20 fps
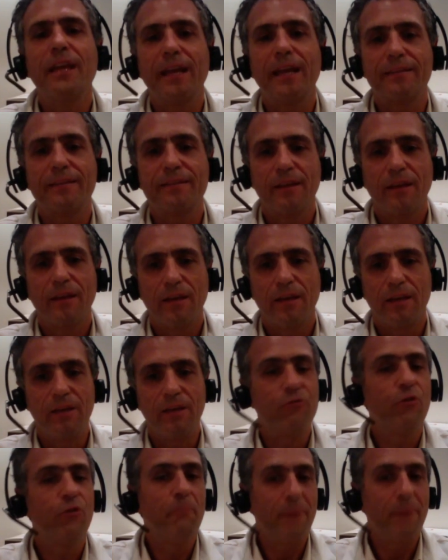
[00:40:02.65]
get
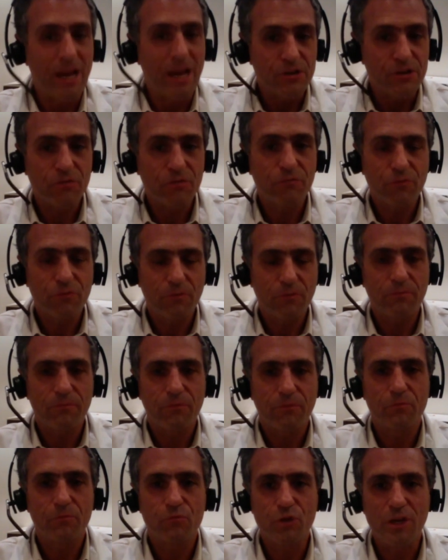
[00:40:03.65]
information
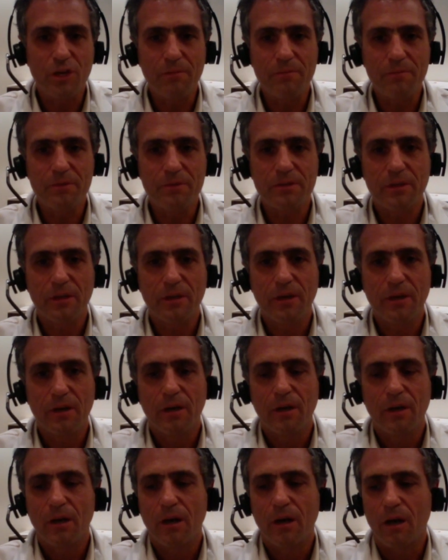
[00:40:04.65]
from dreams
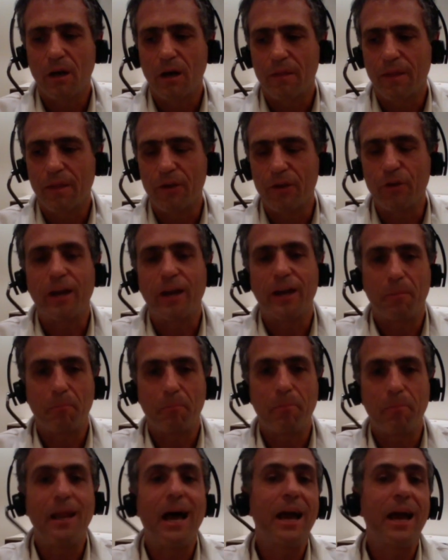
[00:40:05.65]
that you can
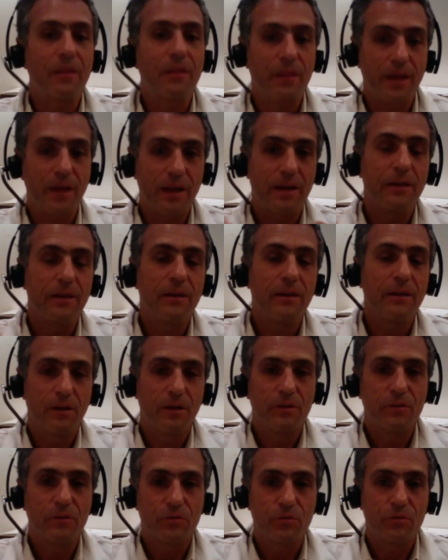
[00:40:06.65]
apply then
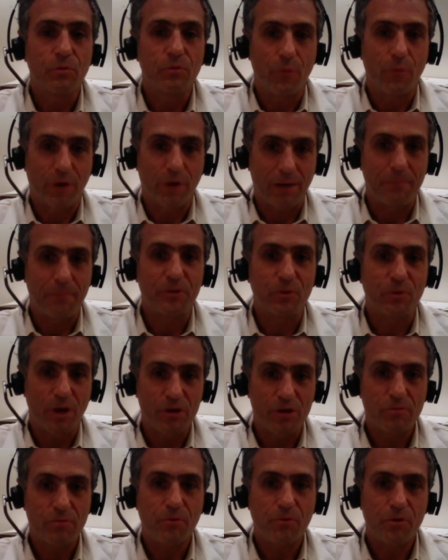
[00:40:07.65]
to a
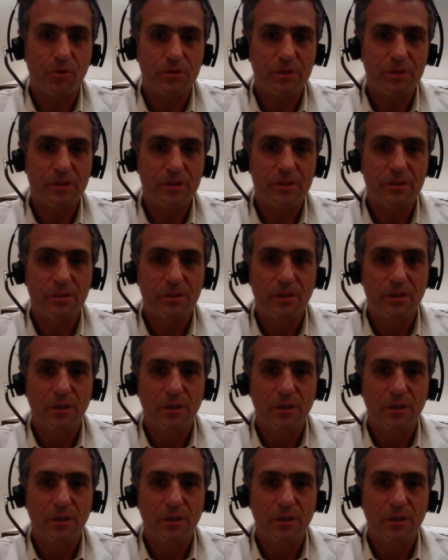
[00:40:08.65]
recapitulation process,